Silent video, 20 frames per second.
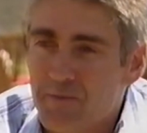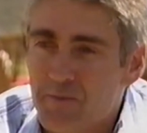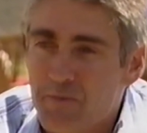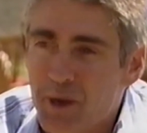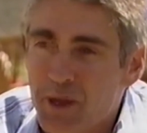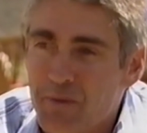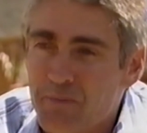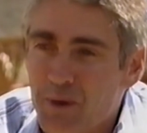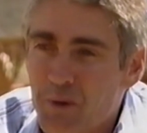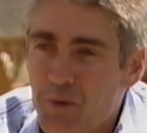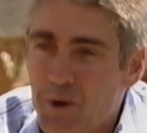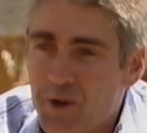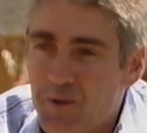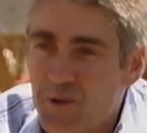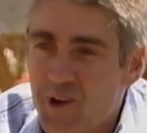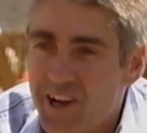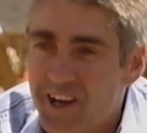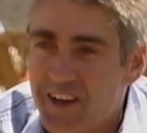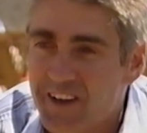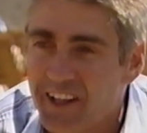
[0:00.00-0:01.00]
beat me one
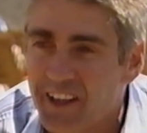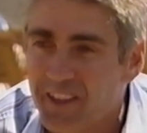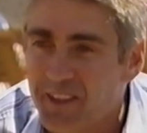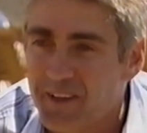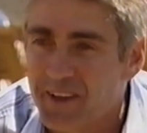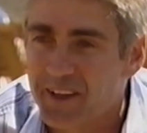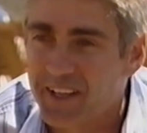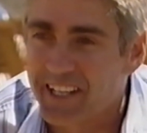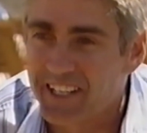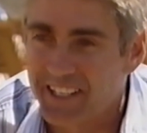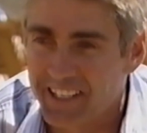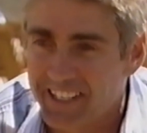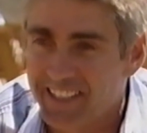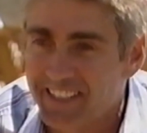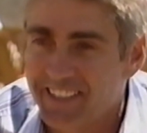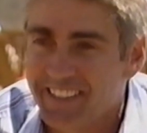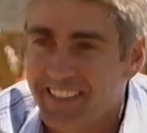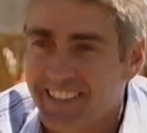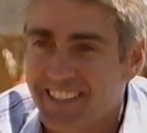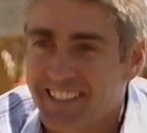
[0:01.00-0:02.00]
way or another
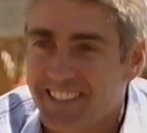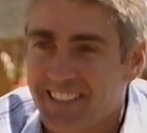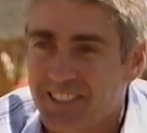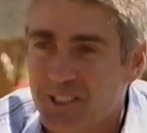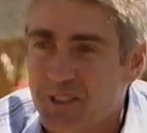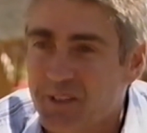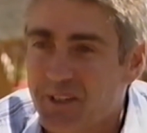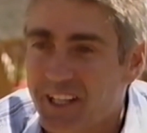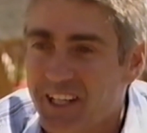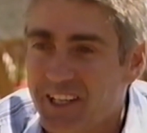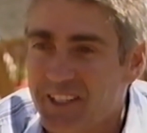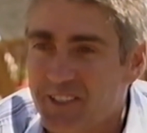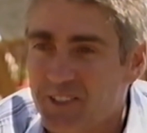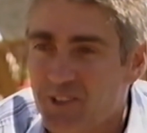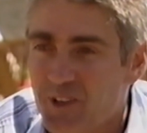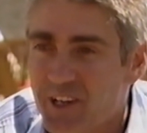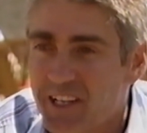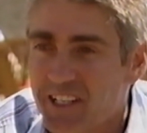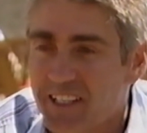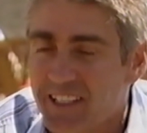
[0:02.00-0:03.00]
in 2 of those
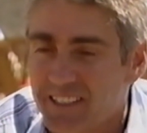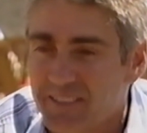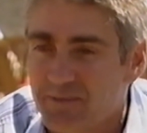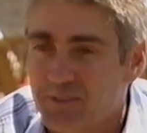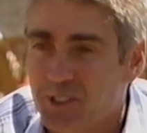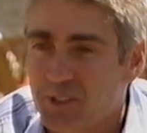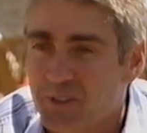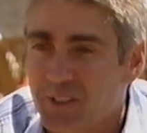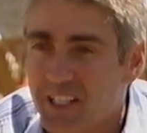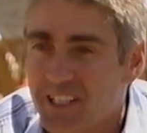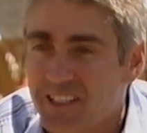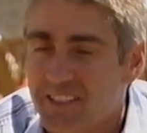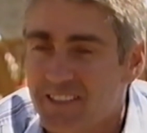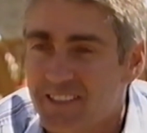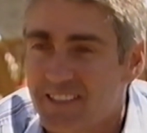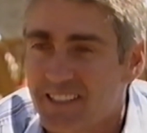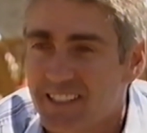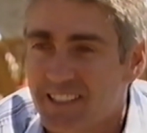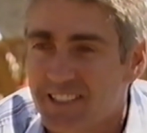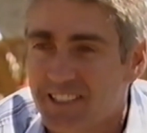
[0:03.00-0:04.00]

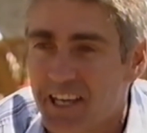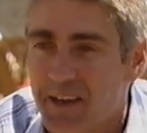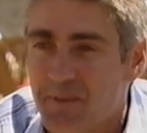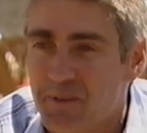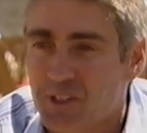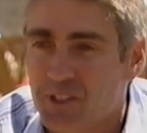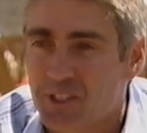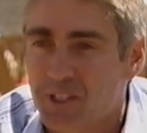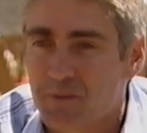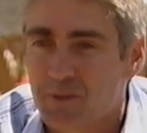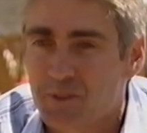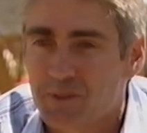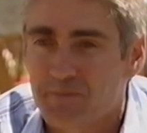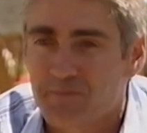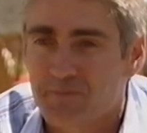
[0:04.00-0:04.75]
championships.